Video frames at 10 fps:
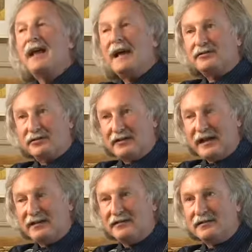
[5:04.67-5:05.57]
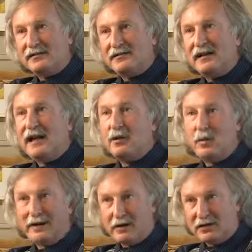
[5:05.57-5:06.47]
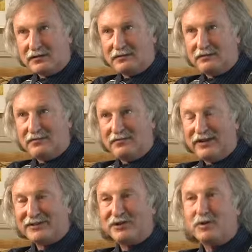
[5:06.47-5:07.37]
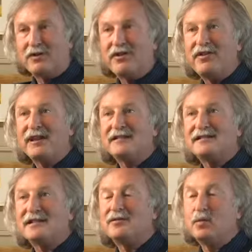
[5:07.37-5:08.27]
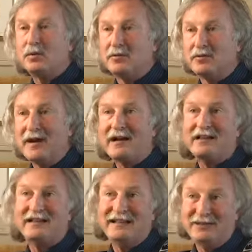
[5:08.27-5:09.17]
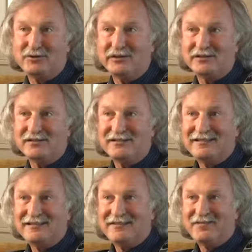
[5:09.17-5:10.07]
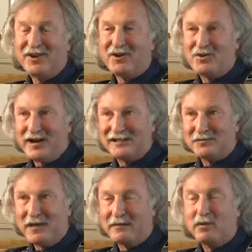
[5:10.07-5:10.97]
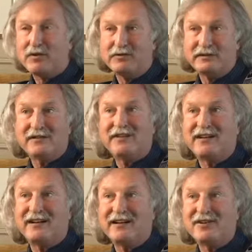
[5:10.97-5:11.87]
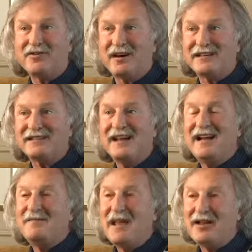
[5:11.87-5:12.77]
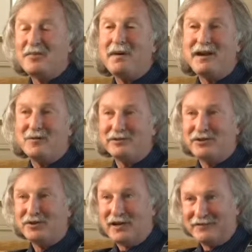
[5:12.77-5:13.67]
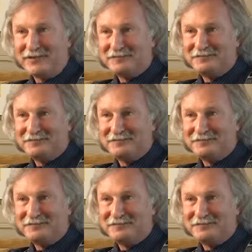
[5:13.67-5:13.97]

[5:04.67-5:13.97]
Exercise and weight loss, these are two other things that will dramatically decrease arthritis pain, both the risk of getting arthritis and the pain once you do have it.